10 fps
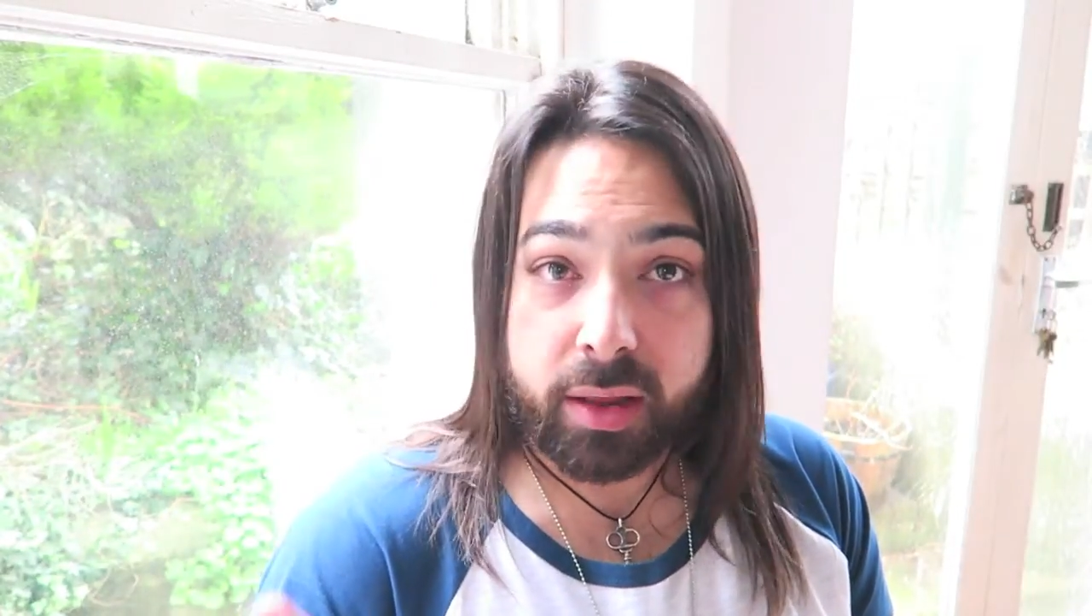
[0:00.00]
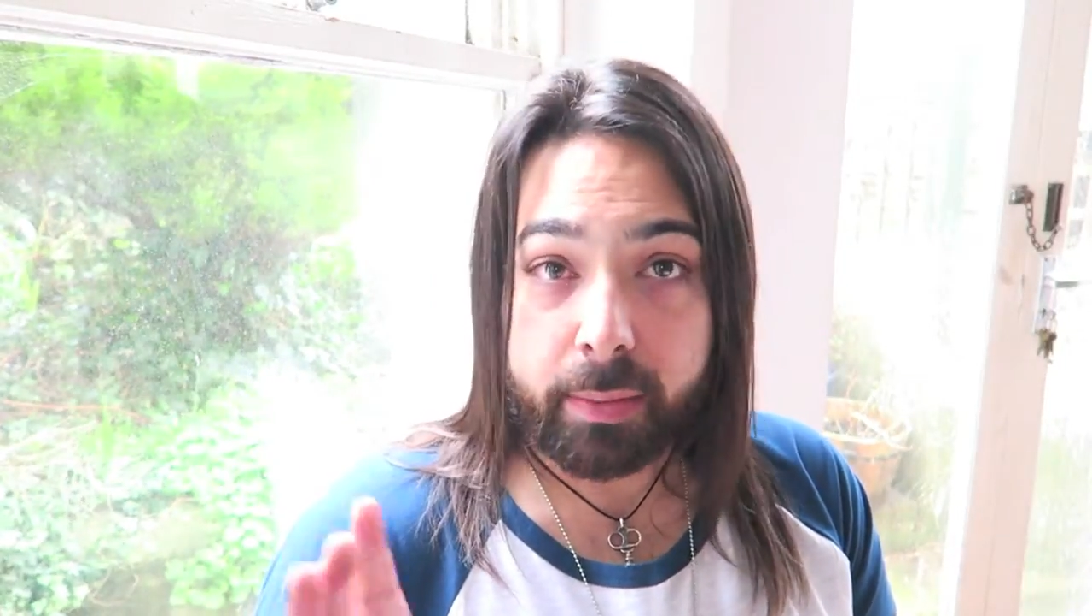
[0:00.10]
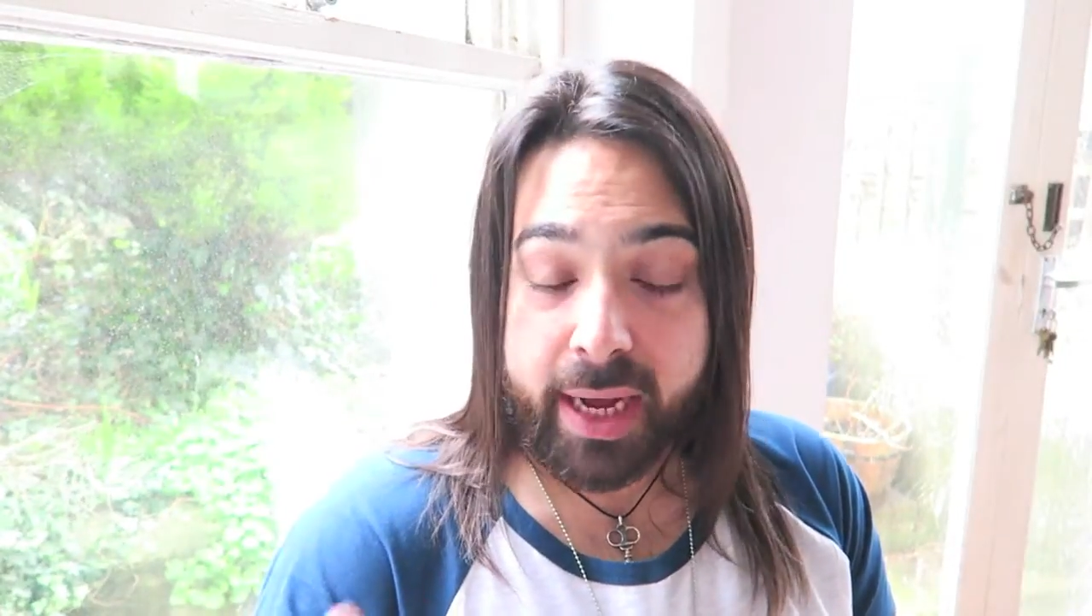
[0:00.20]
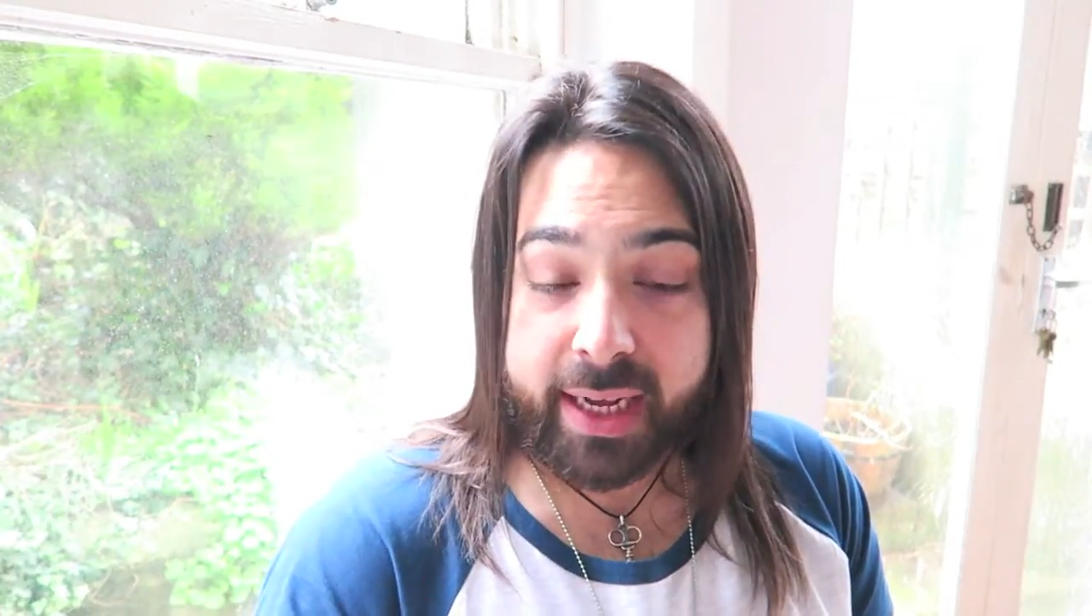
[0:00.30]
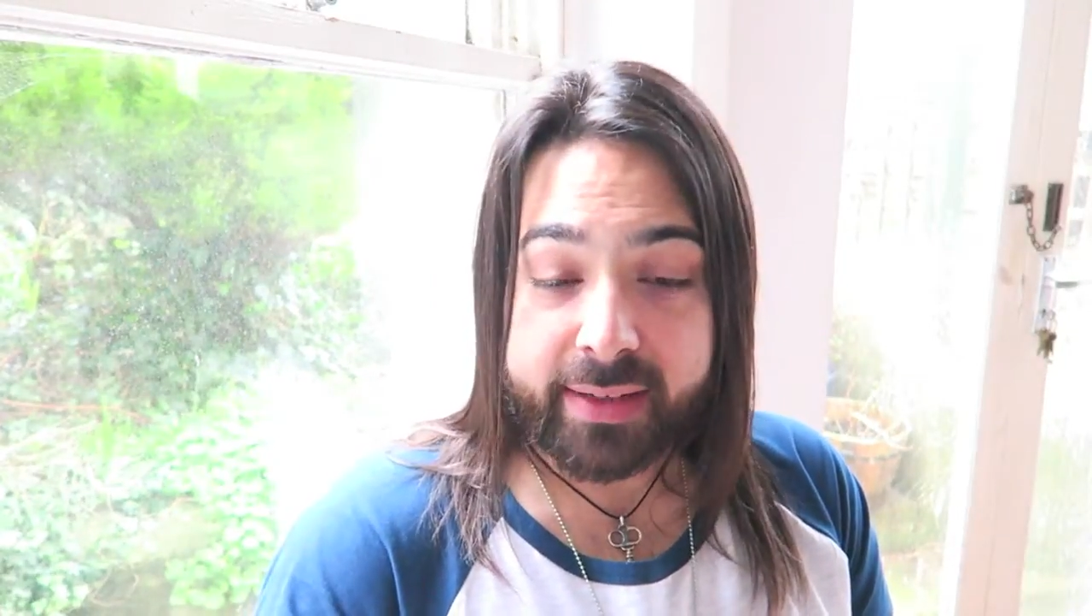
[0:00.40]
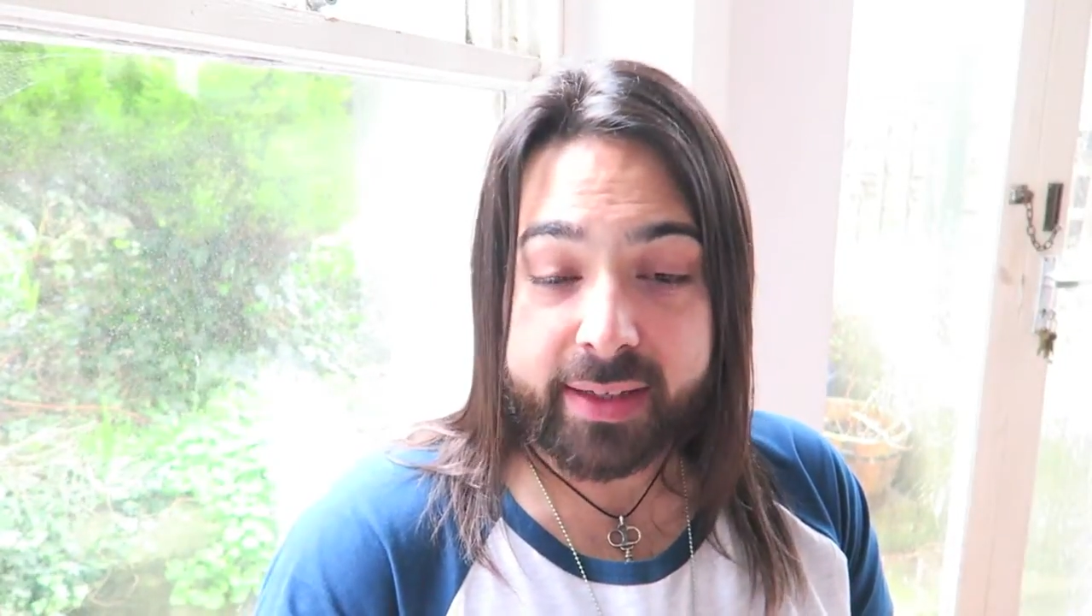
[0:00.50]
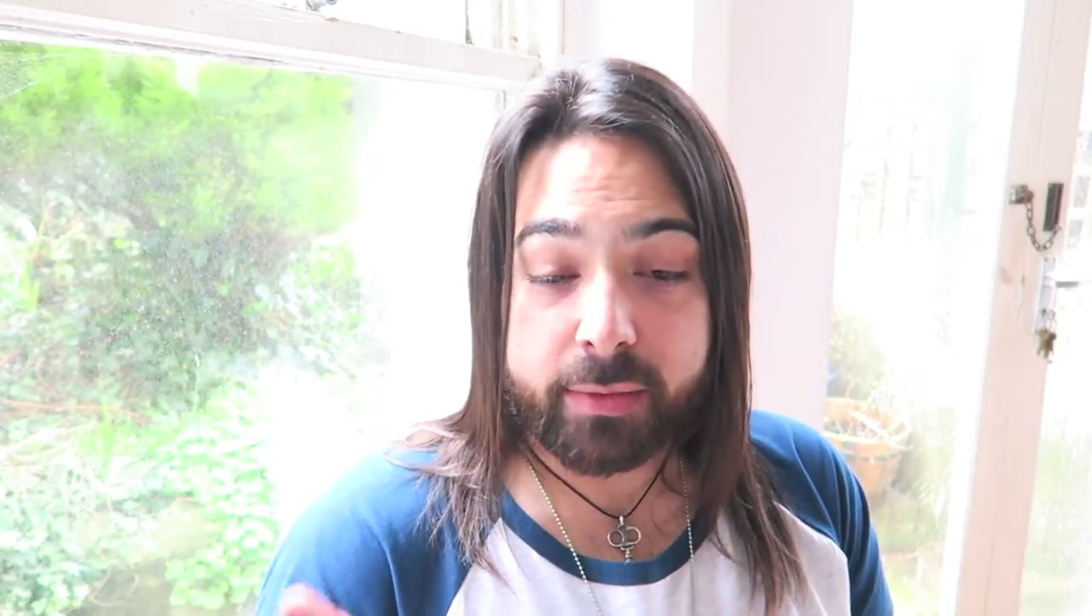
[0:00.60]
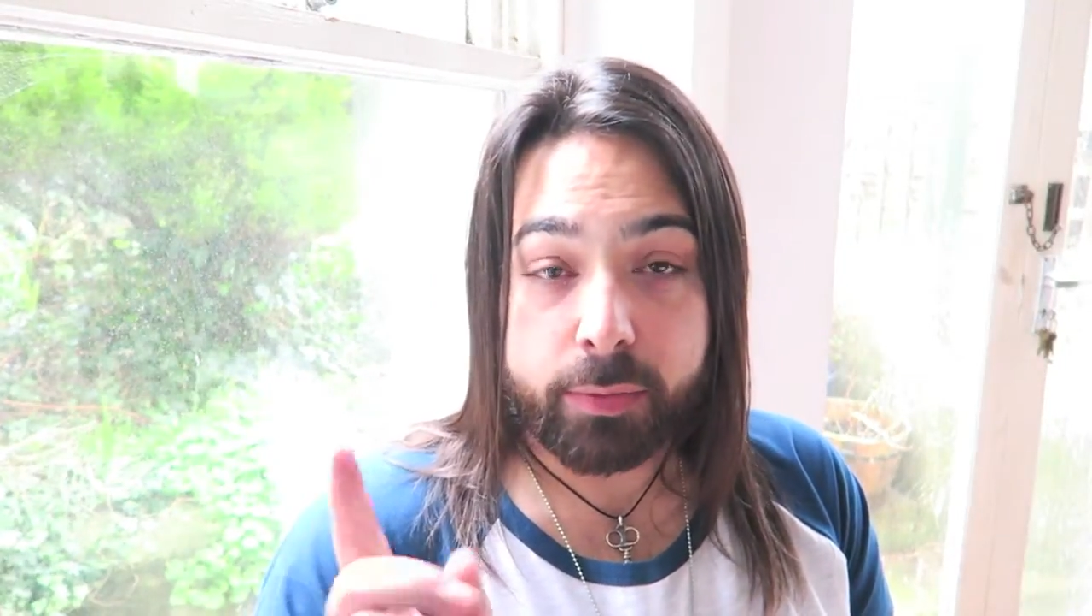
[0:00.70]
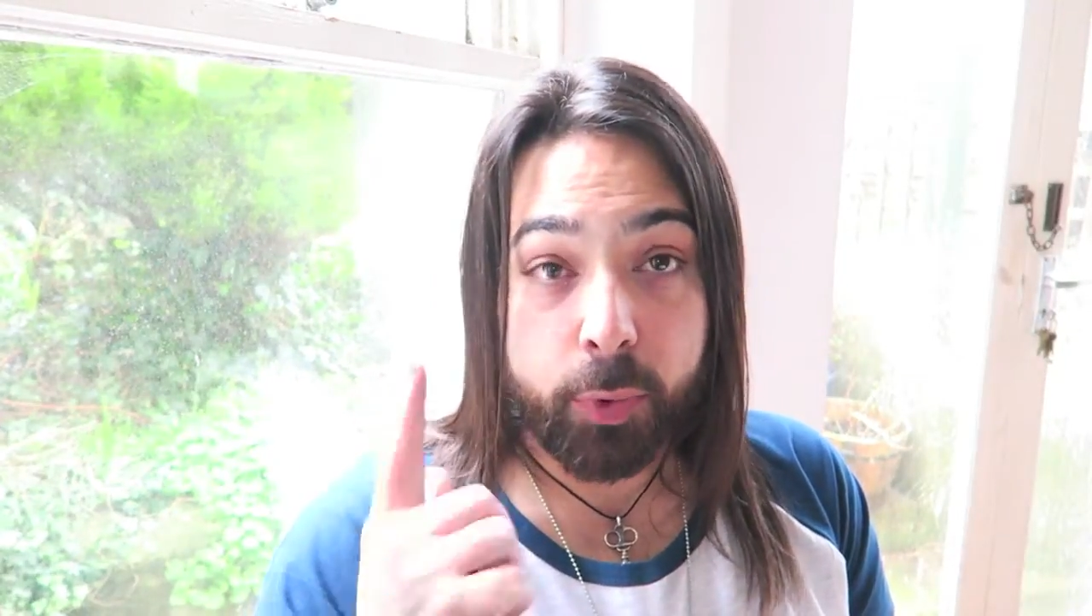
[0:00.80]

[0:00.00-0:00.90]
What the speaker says: The mask